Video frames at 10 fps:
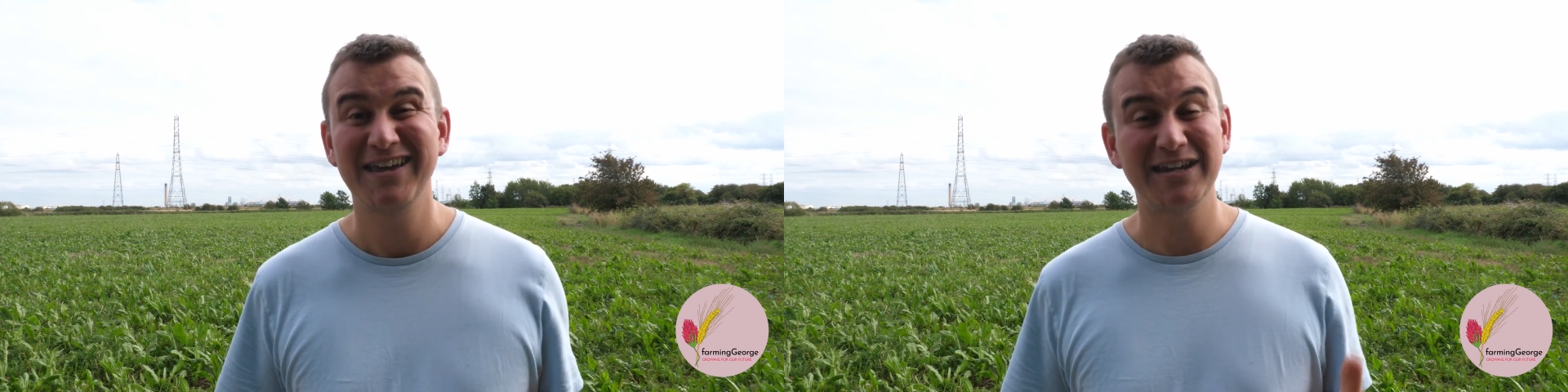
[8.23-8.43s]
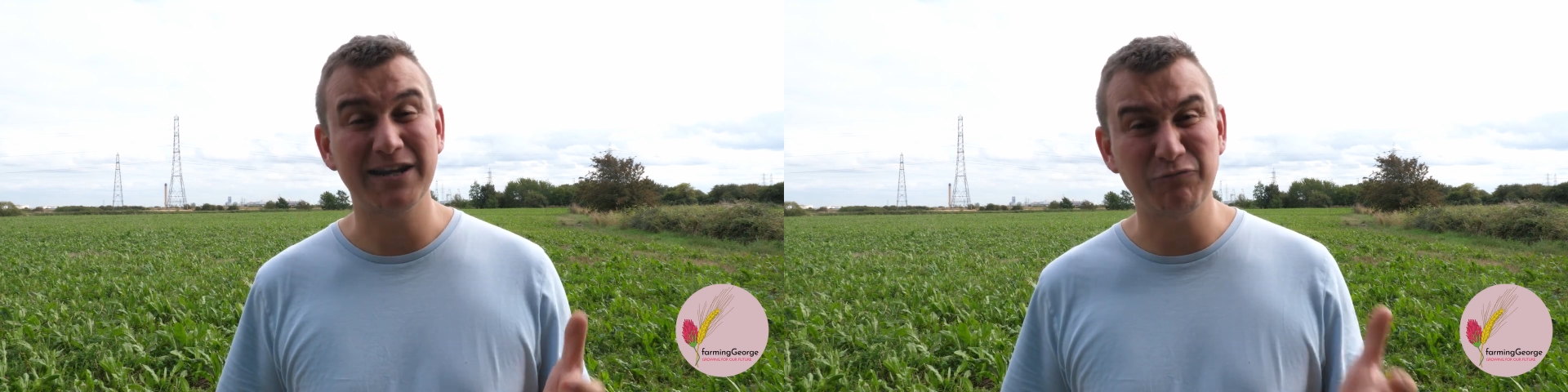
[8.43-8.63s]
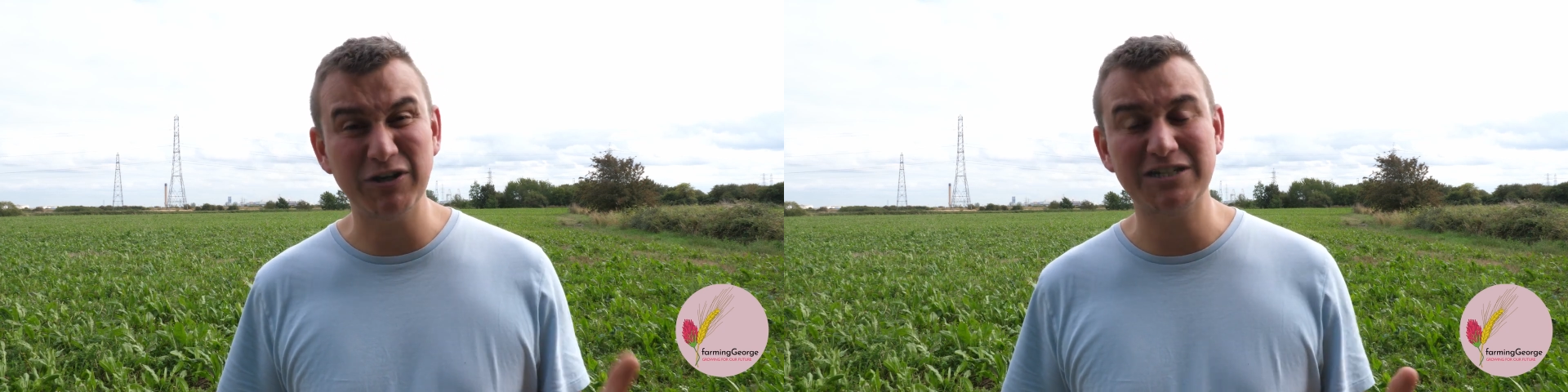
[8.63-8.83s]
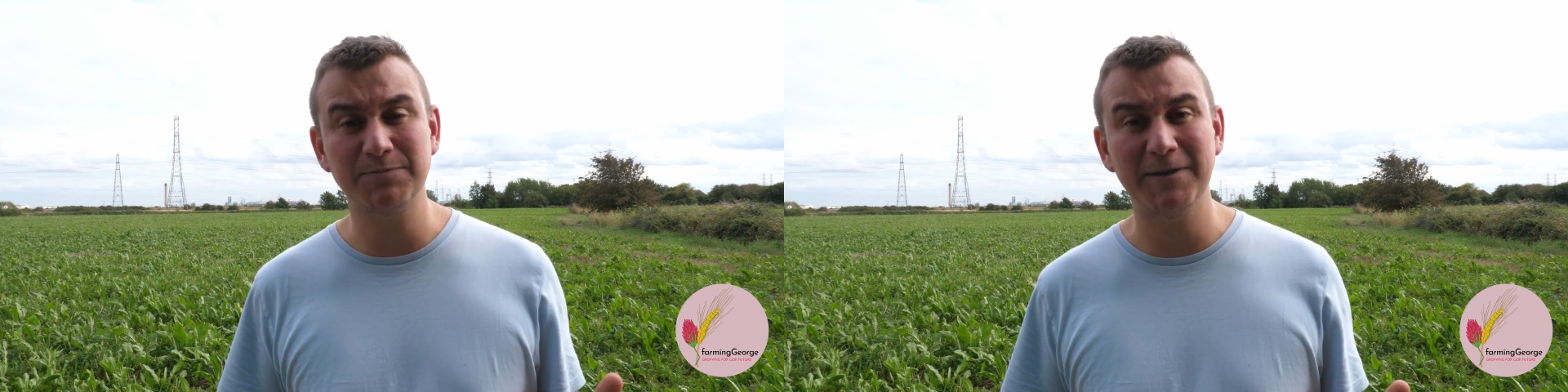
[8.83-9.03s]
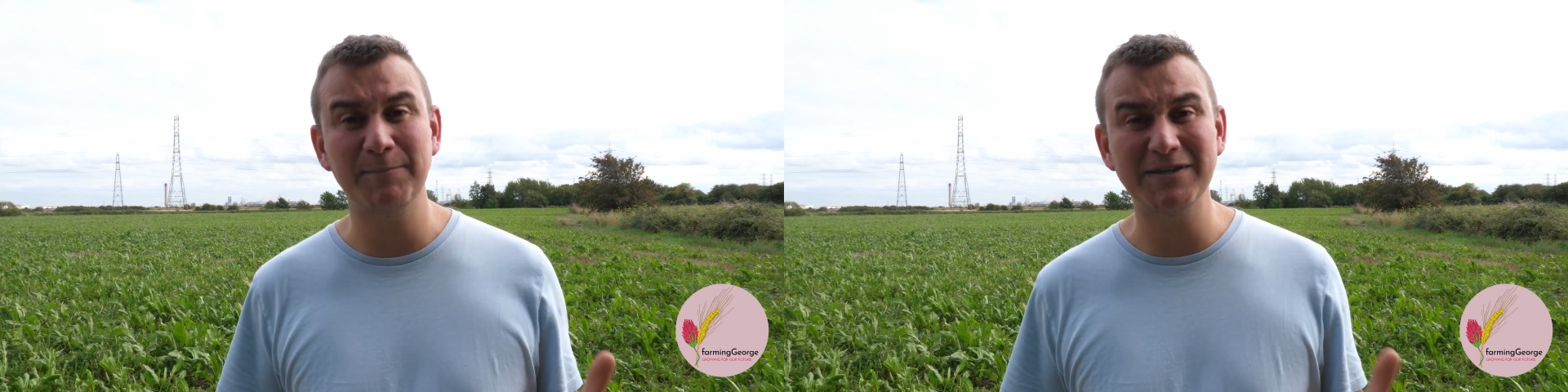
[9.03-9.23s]
yet it
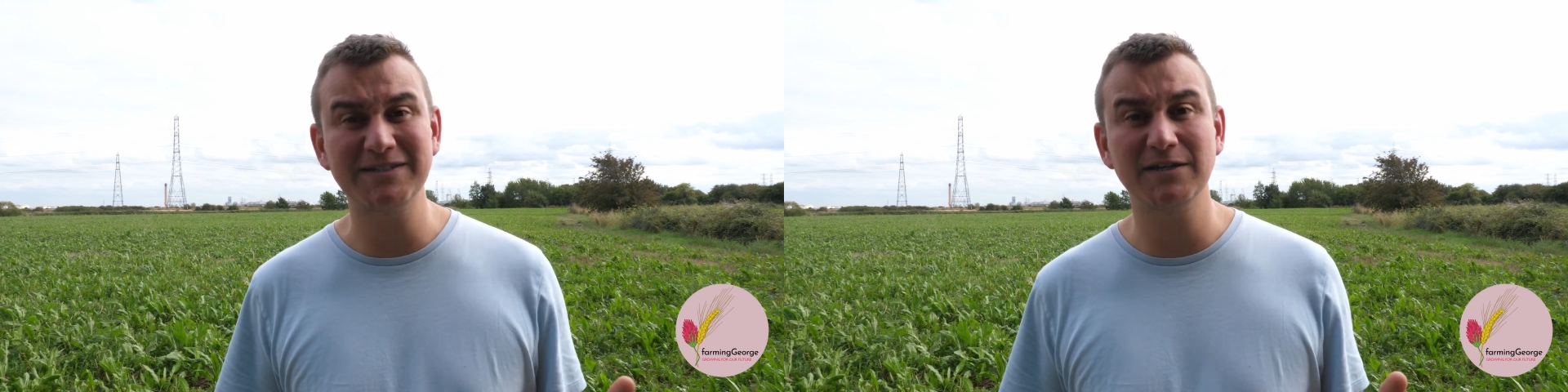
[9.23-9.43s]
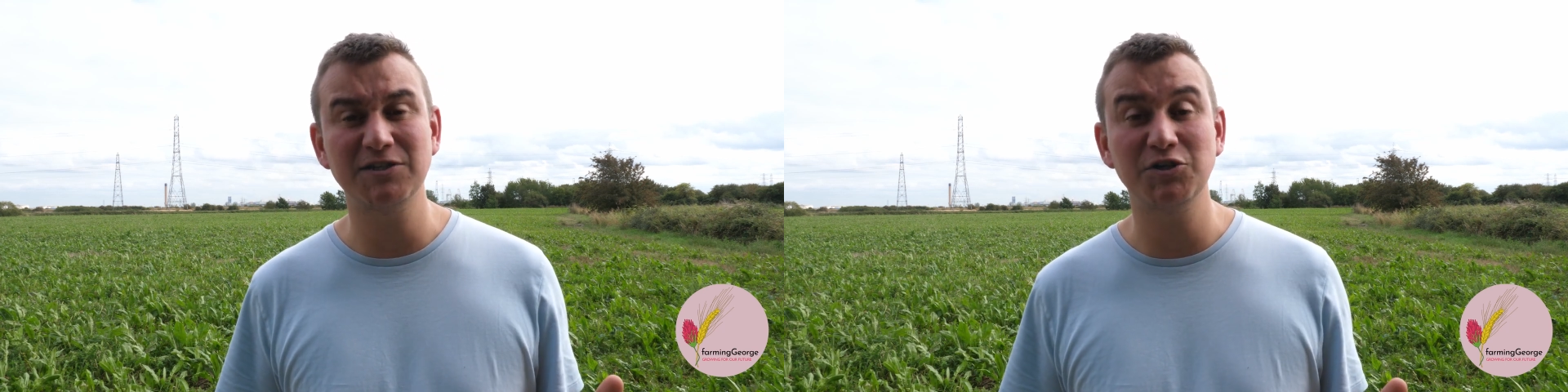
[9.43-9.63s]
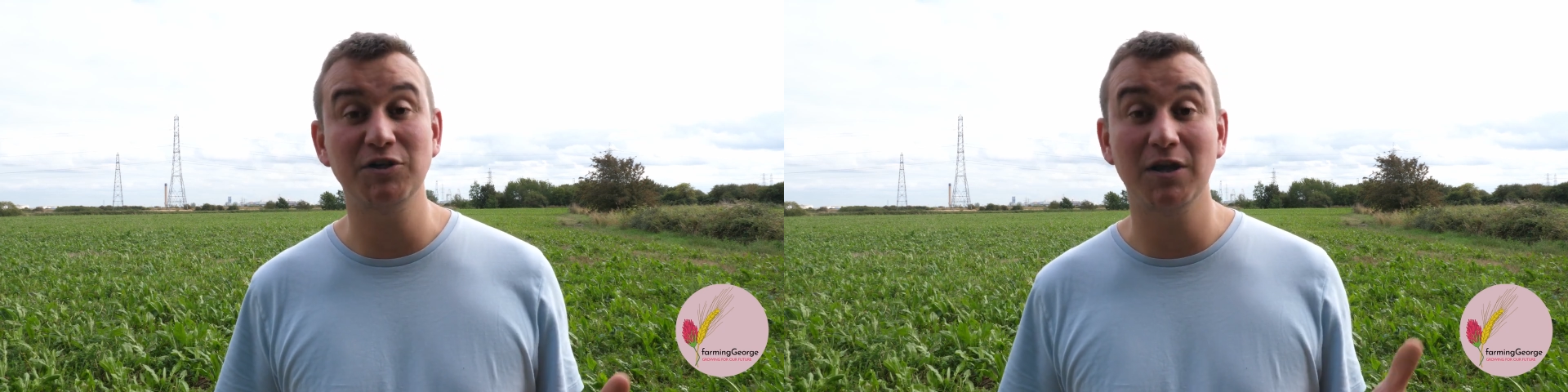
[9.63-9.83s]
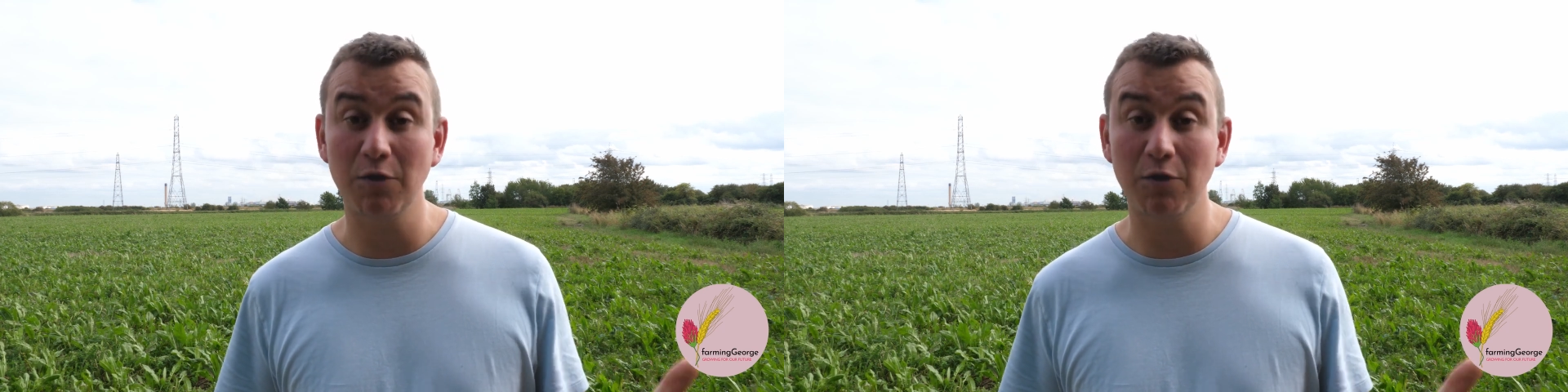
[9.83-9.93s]
risks being misunderstood and